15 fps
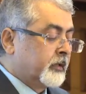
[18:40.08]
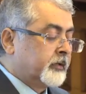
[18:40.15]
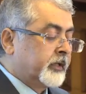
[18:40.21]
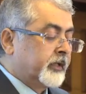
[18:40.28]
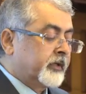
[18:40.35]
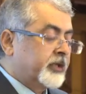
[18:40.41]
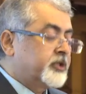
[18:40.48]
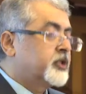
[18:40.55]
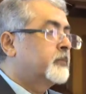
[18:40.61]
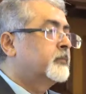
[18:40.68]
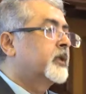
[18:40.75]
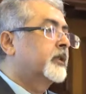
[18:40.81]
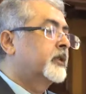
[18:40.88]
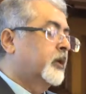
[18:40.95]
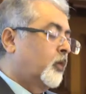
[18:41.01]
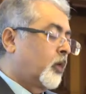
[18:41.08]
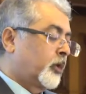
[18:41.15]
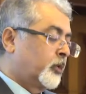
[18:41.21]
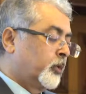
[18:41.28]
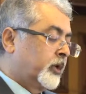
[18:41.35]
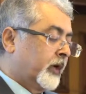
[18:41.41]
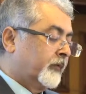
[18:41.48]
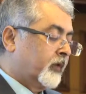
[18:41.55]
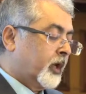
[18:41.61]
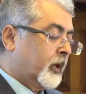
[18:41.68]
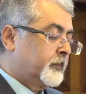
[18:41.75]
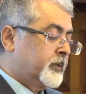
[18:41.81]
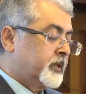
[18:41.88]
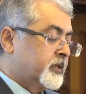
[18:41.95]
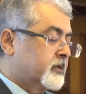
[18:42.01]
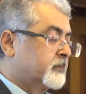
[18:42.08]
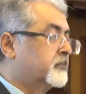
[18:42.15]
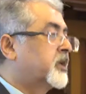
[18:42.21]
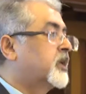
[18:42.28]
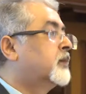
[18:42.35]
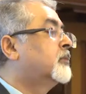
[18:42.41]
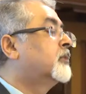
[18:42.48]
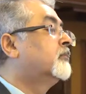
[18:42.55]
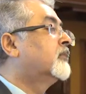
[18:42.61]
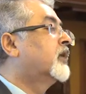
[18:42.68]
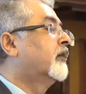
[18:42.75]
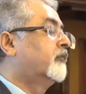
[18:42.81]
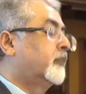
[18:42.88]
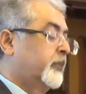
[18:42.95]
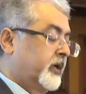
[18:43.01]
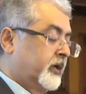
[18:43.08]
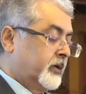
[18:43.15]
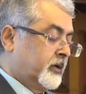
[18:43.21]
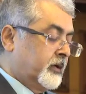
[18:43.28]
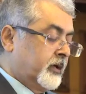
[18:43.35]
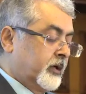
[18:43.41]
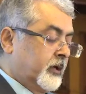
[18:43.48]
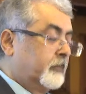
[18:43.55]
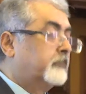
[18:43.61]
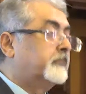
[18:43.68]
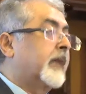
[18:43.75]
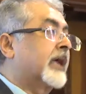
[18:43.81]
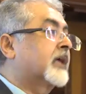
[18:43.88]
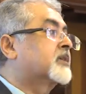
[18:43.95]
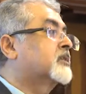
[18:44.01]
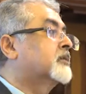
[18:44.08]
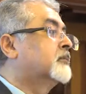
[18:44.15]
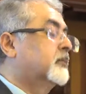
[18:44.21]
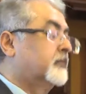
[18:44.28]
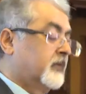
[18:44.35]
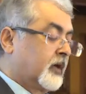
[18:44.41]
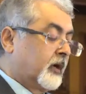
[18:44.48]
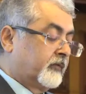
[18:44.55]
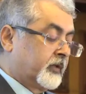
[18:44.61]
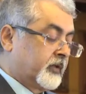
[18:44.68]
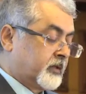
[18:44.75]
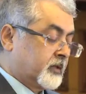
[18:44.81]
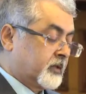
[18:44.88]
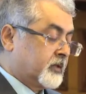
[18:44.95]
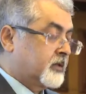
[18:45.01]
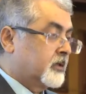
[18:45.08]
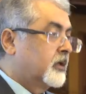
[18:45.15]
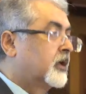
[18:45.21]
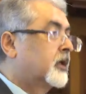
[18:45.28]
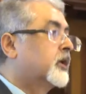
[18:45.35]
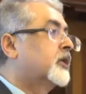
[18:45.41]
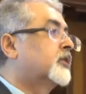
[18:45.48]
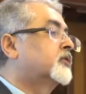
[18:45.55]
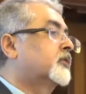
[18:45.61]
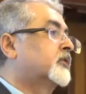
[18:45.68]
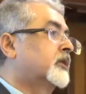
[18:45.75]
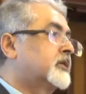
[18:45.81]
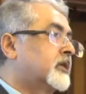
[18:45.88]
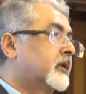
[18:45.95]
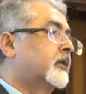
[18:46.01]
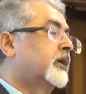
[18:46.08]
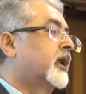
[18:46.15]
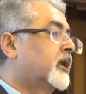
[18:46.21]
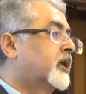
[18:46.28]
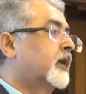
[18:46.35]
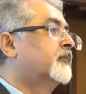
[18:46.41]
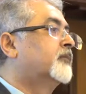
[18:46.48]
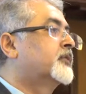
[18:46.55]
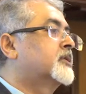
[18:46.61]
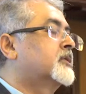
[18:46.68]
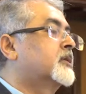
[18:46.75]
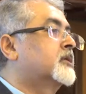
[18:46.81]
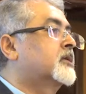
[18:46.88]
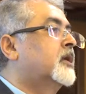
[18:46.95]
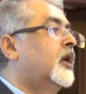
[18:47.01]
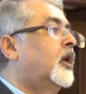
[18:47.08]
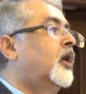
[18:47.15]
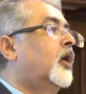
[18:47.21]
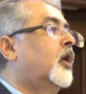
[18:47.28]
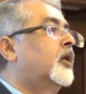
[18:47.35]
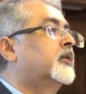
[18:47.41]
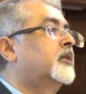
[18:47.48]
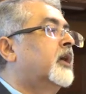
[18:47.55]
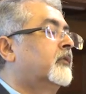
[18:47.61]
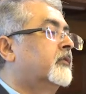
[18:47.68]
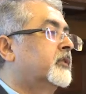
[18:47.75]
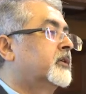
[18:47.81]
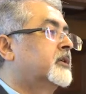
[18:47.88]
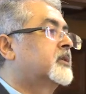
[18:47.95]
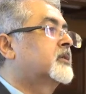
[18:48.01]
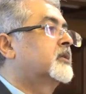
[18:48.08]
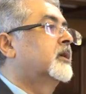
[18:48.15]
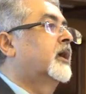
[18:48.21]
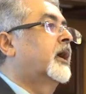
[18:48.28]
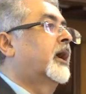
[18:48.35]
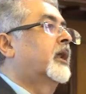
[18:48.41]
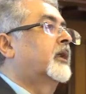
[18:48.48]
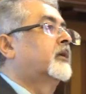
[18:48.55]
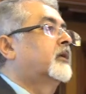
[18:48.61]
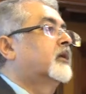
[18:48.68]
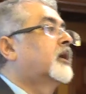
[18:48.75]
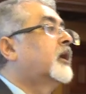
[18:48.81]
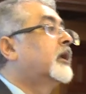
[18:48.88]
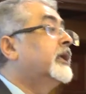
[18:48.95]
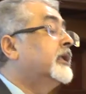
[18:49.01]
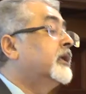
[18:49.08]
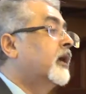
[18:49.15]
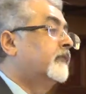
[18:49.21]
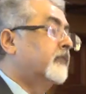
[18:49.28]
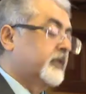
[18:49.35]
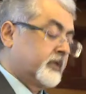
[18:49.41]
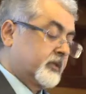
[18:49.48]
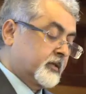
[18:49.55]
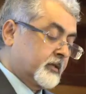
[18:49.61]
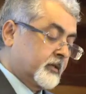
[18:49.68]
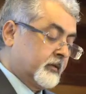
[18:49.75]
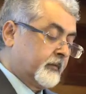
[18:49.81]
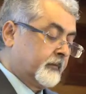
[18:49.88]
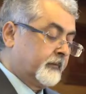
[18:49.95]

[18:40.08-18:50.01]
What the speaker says: The regime that they want to develop is minimum government, maximum governance. So there's a great emphasis on governance and clean governance.